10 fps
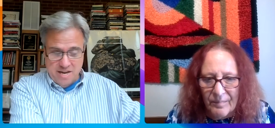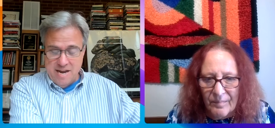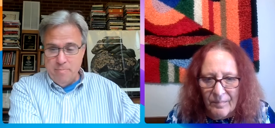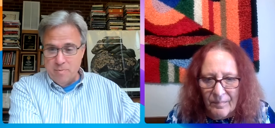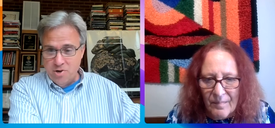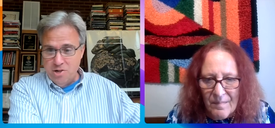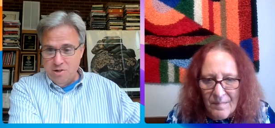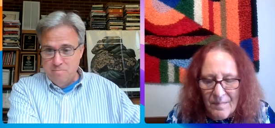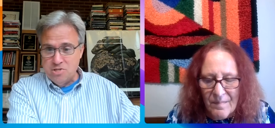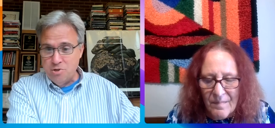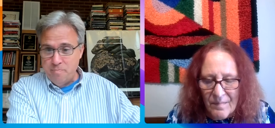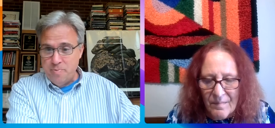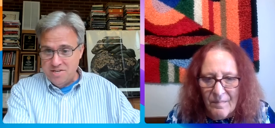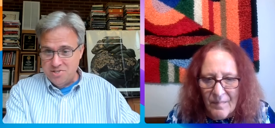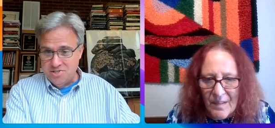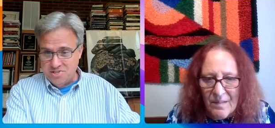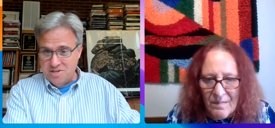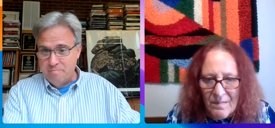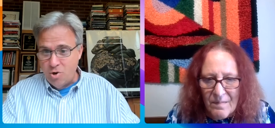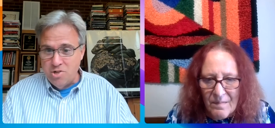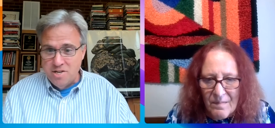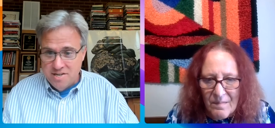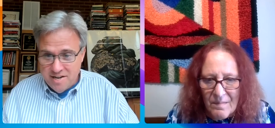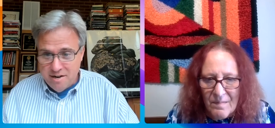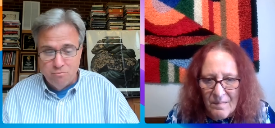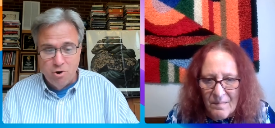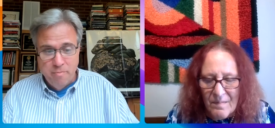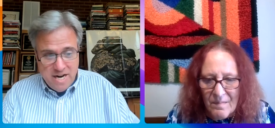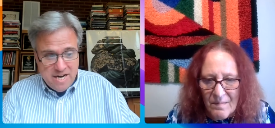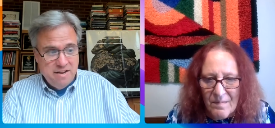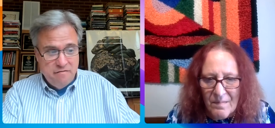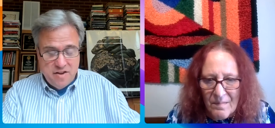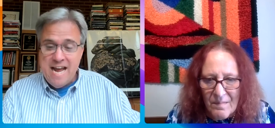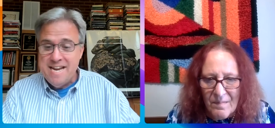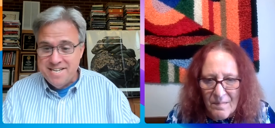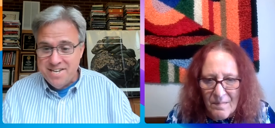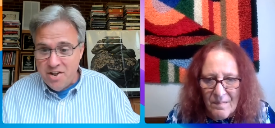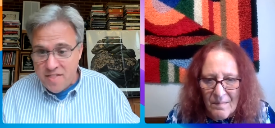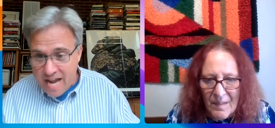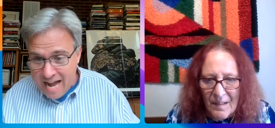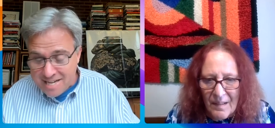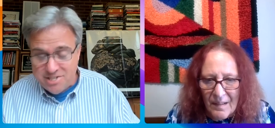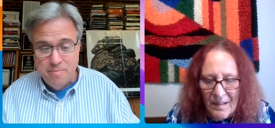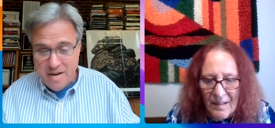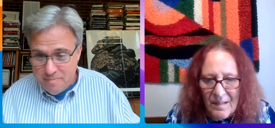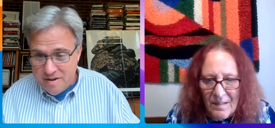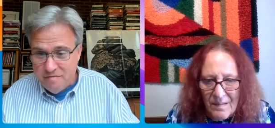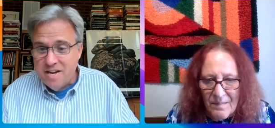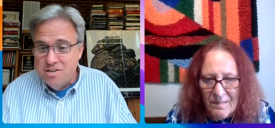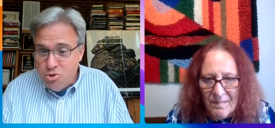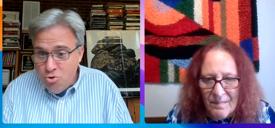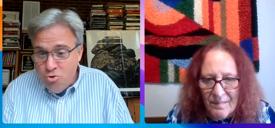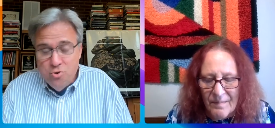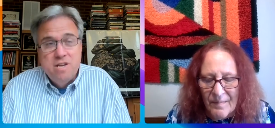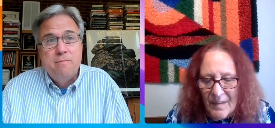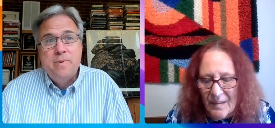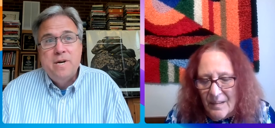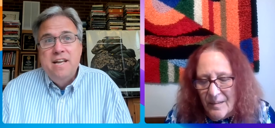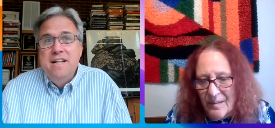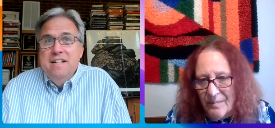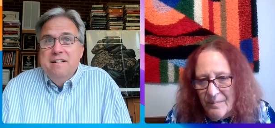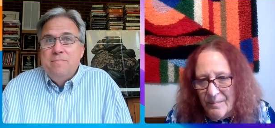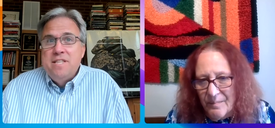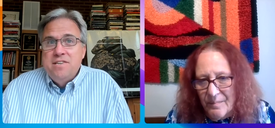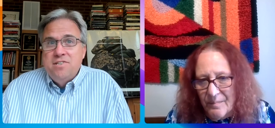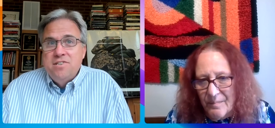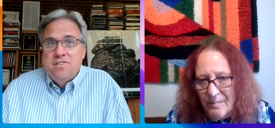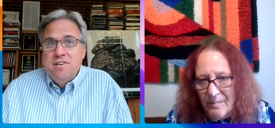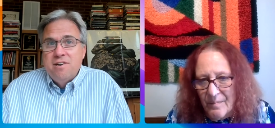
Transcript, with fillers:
Speaker 1: capable missile bases in Poland and Romania, if you hadn't done that, you might be fine too, you know. But but this is the